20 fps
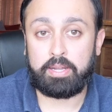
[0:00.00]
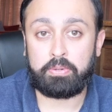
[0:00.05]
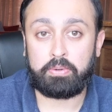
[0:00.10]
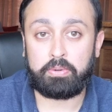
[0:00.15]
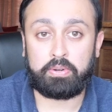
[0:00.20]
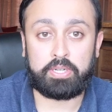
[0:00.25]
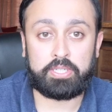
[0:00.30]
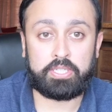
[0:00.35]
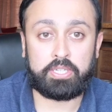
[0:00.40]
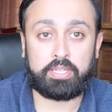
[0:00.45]

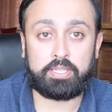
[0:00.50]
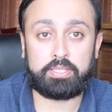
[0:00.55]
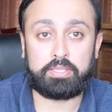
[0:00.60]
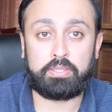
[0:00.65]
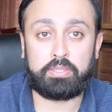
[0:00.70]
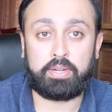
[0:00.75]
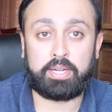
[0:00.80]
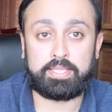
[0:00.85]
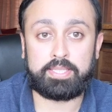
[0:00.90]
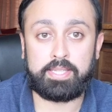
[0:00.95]
or adjust
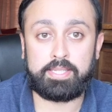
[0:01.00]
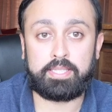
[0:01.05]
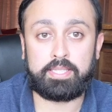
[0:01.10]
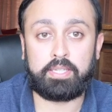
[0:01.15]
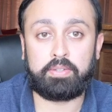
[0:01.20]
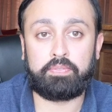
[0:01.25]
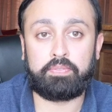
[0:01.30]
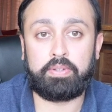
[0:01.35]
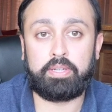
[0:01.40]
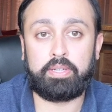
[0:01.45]
your
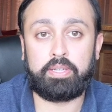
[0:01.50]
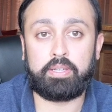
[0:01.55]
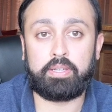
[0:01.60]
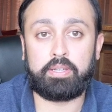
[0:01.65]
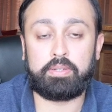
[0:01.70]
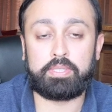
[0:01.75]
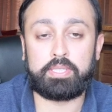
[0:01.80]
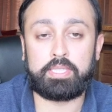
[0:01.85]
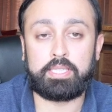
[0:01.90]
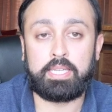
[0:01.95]
existing
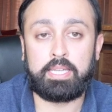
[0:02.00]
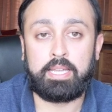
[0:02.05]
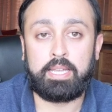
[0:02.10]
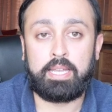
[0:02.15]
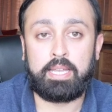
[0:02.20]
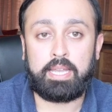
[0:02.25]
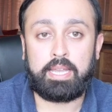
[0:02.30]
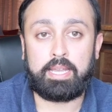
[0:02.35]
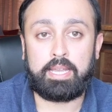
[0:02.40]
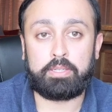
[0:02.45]
videos
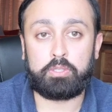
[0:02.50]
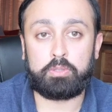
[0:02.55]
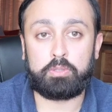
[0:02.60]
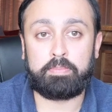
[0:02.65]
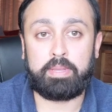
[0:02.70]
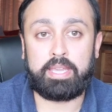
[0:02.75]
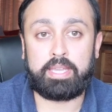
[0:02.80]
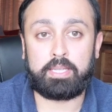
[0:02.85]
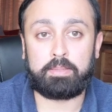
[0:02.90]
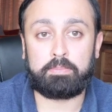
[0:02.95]
to
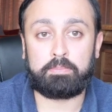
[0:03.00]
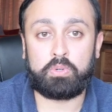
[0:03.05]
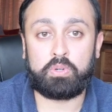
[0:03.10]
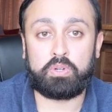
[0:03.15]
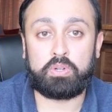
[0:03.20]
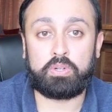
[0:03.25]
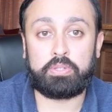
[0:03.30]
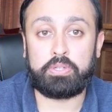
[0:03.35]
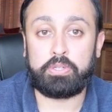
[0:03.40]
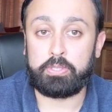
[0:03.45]
make it
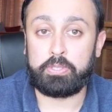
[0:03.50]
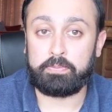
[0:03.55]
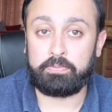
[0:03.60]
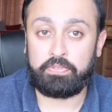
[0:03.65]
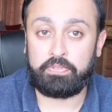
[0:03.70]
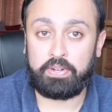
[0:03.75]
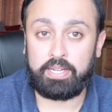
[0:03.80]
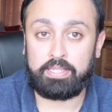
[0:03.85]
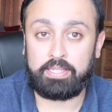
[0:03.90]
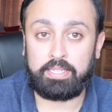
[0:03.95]
more YouTube
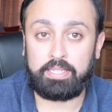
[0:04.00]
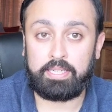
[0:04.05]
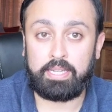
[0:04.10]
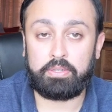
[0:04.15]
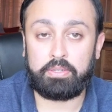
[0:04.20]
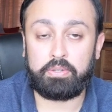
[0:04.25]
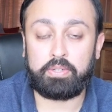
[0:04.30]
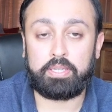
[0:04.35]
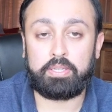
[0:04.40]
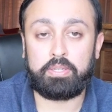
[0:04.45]
friendly, and
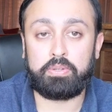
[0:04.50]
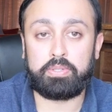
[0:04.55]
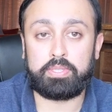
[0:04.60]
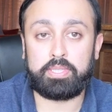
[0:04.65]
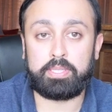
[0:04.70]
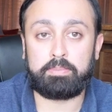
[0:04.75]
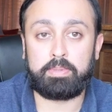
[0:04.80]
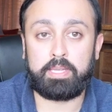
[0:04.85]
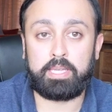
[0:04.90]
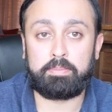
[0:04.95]
you can use
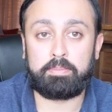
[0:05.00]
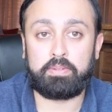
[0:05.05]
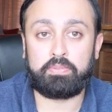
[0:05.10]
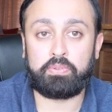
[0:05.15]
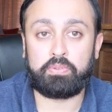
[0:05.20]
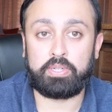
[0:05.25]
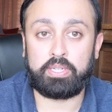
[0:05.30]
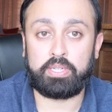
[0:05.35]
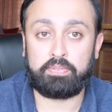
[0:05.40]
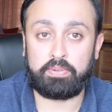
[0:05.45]
it maybe
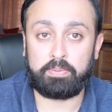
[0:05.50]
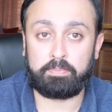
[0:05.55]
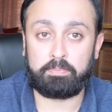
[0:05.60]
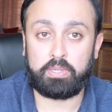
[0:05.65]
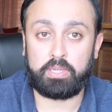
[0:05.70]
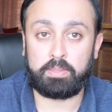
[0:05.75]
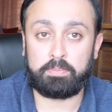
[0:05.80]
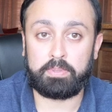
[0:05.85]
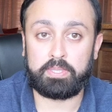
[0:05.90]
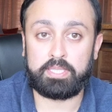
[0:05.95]
for different
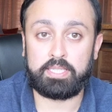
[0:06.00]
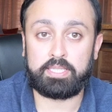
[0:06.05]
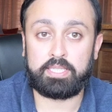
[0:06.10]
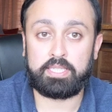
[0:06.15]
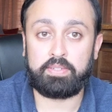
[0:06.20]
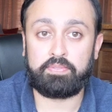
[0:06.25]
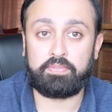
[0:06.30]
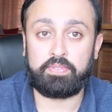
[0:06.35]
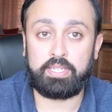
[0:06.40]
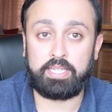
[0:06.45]
purposes
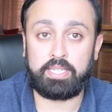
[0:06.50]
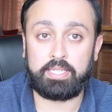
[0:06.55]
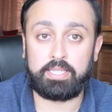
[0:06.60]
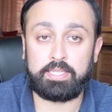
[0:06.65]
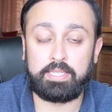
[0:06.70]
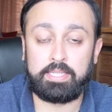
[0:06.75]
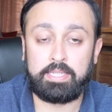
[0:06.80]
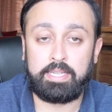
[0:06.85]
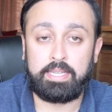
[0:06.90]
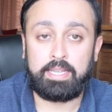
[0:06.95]
if needed.
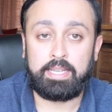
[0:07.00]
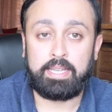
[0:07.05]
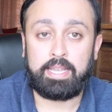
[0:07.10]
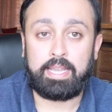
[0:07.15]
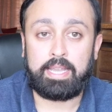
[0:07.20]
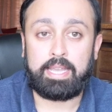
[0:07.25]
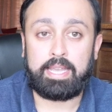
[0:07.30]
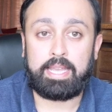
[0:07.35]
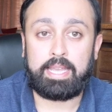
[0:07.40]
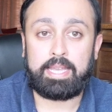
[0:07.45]

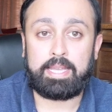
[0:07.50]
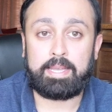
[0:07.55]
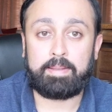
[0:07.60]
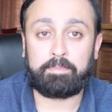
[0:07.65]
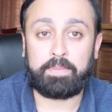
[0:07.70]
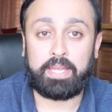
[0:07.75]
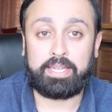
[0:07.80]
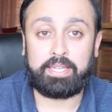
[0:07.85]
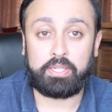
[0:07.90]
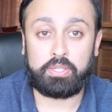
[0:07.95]

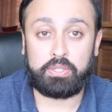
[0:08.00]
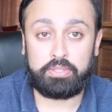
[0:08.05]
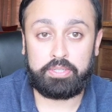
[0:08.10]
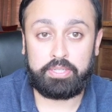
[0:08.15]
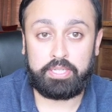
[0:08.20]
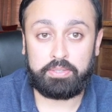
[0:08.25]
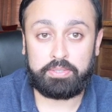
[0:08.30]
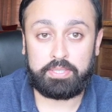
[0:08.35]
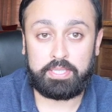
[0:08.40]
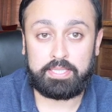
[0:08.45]
And the good
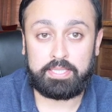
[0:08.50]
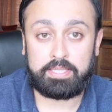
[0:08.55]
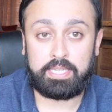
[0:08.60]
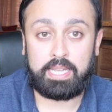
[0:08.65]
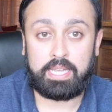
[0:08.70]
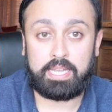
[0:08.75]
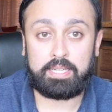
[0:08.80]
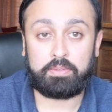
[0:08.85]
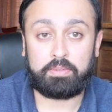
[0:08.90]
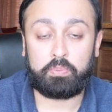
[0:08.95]
news is
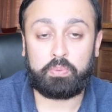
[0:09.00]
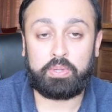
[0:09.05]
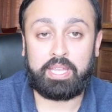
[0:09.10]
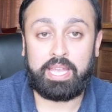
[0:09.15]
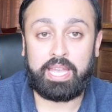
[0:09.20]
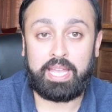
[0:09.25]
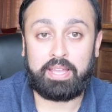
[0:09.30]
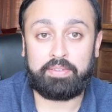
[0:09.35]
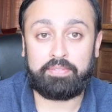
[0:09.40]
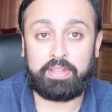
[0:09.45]
that we
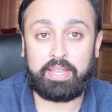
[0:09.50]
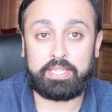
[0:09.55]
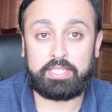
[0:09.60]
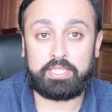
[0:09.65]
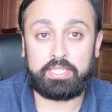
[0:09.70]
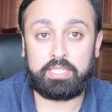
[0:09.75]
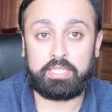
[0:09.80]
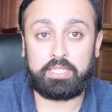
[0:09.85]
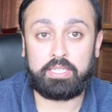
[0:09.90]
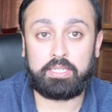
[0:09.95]
have
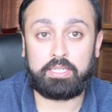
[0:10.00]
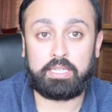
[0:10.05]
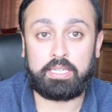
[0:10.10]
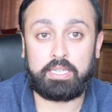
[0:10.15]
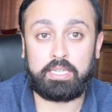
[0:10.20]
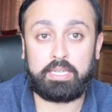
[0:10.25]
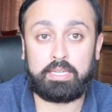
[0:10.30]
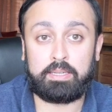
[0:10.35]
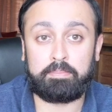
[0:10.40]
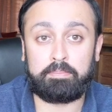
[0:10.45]
actually
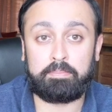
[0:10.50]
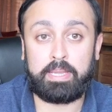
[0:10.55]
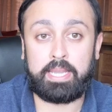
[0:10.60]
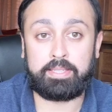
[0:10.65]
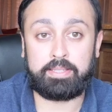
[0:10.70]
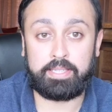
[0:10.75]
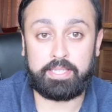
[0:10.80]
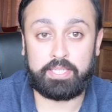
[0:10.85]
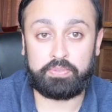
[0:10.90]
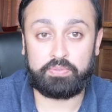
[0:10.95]

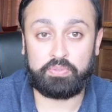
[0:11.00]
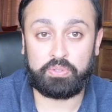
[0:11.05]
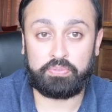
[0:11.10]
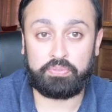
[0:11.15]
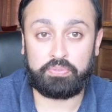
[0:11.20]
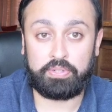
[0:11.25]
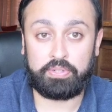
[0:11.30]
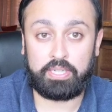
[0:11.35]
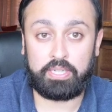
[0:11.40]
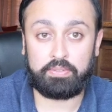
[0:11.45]
made this for
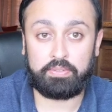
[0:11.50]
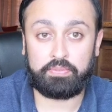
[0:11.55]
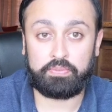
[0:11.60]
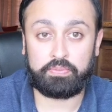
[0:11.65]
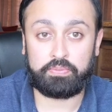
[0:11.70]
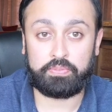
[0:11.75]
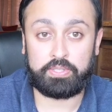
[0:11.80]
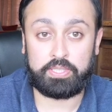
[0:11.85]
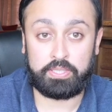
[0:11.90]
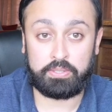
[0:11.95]
free
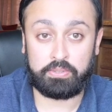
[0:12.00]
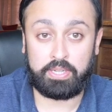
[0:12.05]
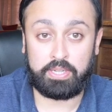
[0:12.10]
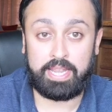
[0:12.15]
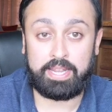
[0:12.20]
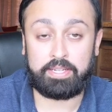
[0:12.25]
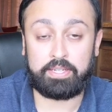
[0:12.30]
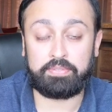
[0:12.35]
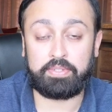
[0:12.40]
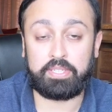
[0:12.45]
till
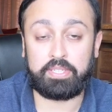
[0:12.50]
end of the